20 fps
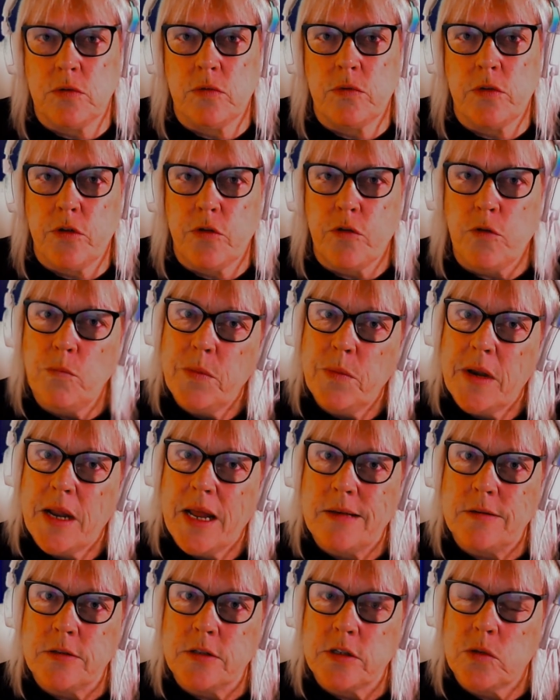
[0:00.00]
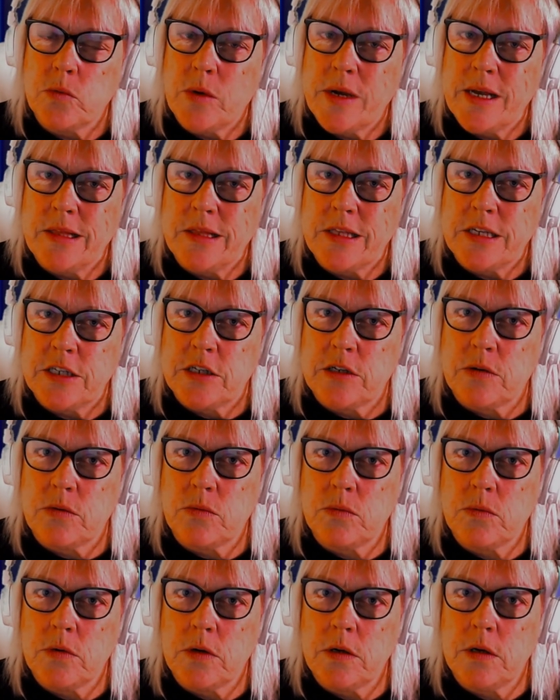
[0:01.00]
the thumbnails the way they
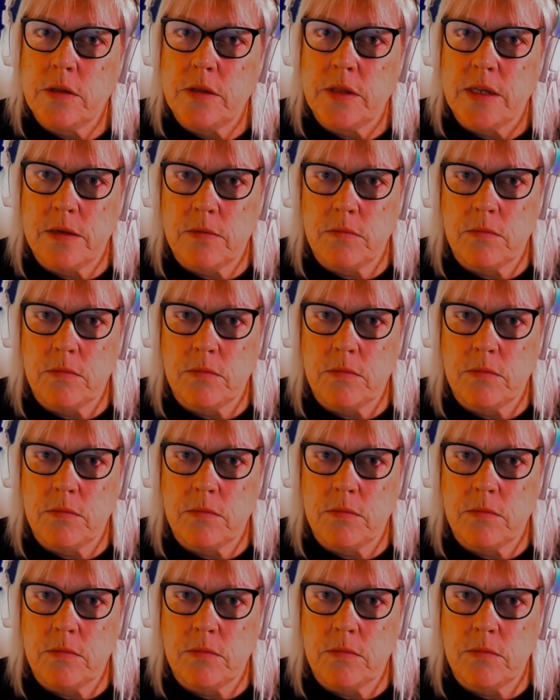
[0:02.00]
do and